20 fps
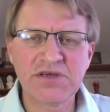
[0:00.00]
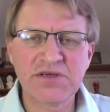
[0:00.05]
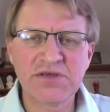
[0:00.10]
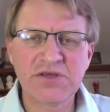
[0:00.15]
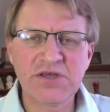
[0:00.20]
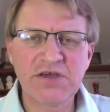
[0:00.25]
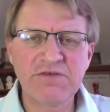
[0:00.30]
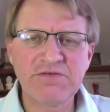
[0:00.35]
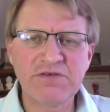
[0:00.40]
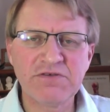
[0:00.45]

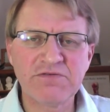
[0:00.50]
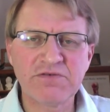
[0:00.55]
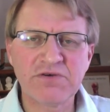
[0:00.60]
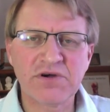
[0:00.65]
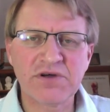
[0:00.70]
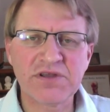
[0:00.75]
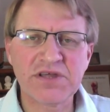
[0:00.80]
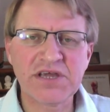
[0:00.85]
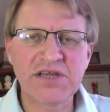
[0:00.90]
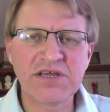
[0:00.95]
if you've
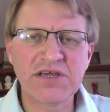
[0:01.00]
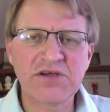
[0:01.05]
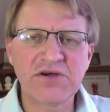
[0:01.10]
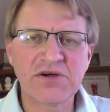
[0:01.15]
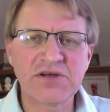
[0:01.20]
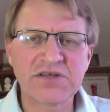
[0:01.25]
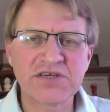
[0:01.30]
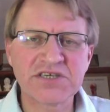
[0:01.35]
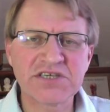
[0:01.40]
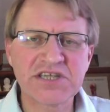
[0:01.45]
got any
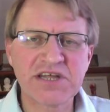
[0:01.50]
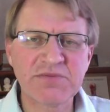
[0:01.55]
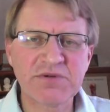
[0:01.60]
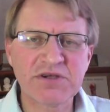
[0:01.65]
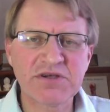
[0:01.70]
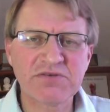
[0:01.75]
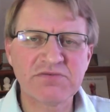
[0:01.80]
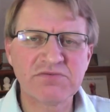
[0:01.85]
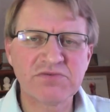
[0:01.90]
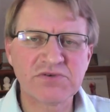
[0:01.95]
kind of stomach
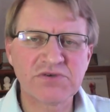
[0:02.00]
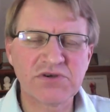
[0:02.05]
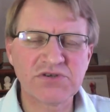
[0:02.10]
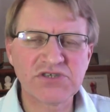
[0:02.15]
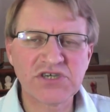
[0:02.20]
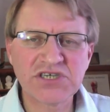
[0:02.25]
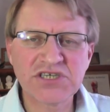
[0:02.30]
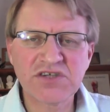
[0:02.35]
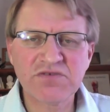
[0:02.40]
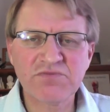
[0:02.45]
or
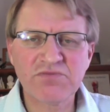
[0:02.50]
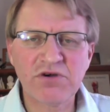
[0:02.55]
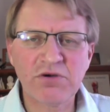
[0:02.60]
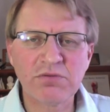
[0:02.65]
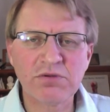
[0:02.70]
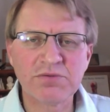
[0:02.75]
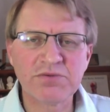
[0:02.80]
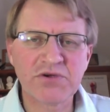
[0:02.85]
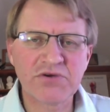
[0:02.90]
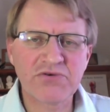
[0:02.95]
digestive
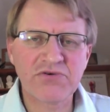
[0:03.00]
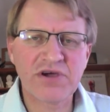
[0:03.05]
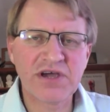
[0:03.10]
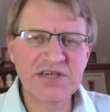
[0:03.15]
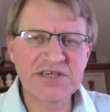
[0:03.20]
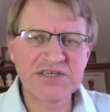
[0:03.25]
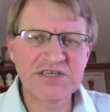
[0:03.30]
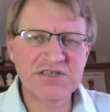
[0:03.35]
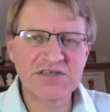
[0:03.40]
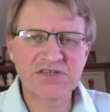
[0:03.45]
problem, you're
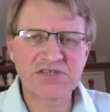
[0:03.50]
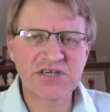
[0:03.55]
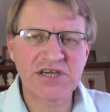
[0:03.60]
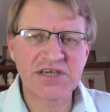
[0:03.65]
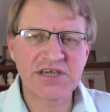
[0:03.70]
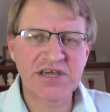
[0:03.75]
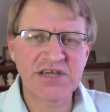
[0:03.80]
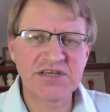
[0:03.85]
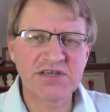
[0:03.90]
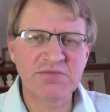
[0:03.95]
crazy to
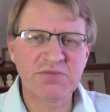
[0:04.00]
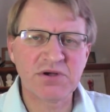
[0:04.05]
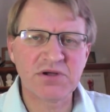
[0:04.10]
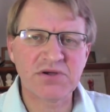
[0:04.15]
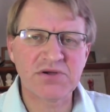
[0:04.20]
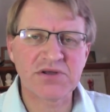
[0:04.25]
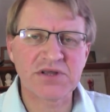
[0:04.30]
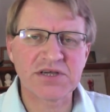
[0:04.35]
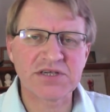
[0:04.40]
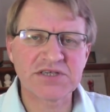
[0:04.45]
take
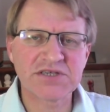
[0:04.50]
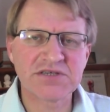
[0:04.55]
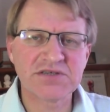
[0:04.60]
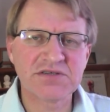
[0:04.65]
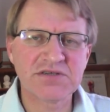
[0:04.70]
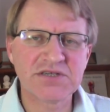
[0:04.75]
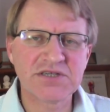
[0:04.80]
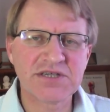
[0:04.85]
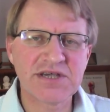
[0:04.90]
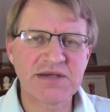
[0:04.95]
antibiotics.
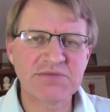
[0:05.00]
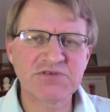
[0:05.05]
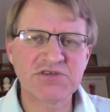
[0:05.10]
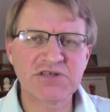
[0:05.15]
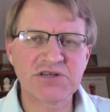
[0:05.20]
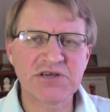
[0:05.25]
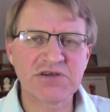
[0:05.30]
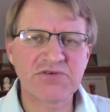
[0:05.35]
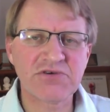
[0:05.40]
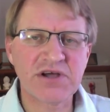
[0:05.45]
It's an
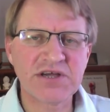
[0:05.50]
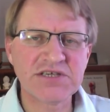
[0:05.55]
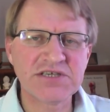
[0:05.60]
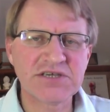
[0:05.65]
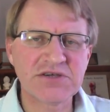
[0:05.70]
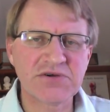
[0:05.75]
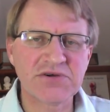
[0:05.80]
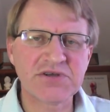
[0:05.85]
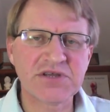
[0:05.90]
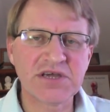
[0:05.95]
absolute crazy
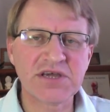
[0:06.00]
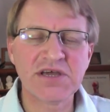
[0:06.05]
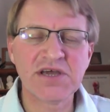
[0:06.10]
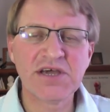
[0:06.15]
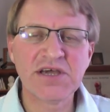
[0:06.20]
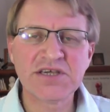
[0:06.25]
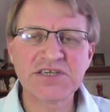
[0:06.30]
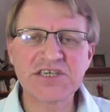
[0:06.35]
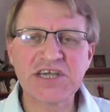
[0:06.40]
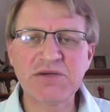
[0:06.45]
idea.
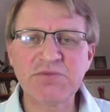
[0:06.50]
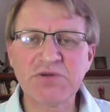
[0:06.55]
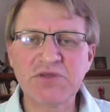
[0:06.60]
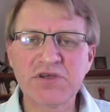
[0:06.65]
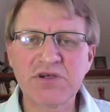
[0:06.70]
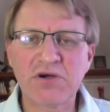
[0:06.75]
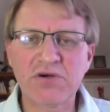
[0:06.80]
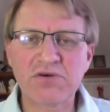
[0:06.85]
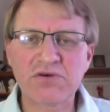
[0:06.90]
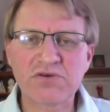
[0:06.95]
Same with the
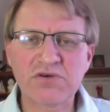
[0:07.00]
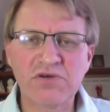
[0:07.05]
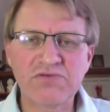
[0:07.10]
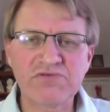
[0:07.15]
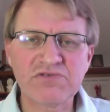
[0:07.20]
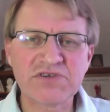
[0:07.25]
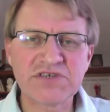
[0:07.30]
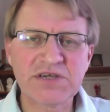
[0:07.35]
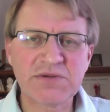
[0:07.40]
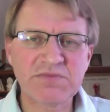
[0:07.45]
oral
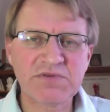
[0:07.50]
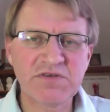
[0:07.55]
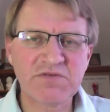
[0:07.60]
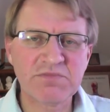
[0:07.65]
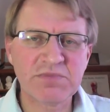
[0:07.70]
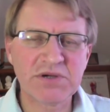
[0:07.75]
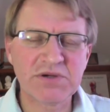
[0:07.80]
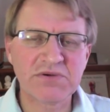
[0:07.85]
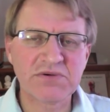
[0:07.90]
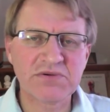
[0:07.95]
contraceptive
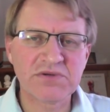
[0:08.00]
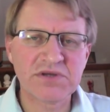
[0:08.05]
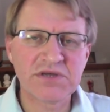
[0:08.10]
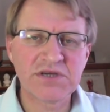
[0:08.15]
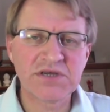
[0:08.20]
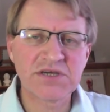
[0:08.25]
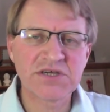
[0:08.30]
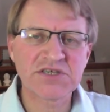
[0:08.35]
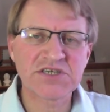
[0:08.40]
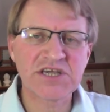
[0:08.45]
pill.
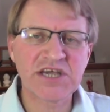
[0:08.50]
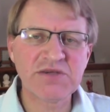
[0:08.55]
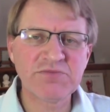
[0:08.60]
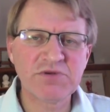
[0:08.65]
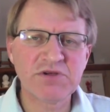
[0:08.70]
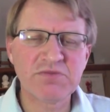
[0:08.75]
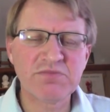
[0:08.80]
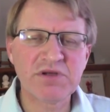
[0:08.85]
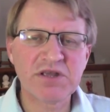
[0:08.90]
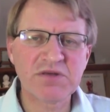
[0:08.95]
Same
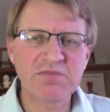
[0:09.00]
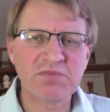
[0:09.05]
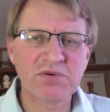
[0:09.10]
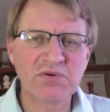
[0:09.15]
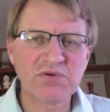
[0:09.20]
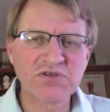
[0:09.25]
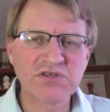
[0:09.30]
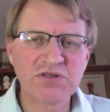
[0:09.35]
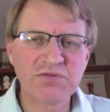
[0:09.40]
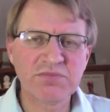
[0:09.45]
with
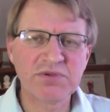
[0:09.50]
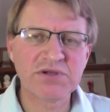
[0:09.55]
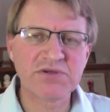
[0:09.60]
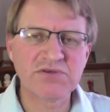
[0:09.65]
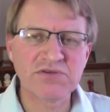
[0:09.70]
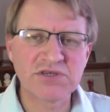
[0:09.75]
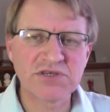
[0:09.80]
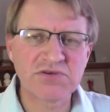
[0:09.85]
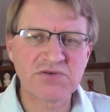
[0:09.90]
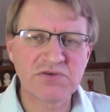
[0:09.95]
menopausal
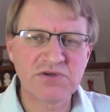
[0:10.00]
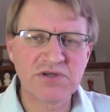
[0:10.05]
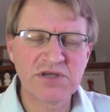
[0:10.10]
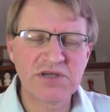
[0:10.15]
pills or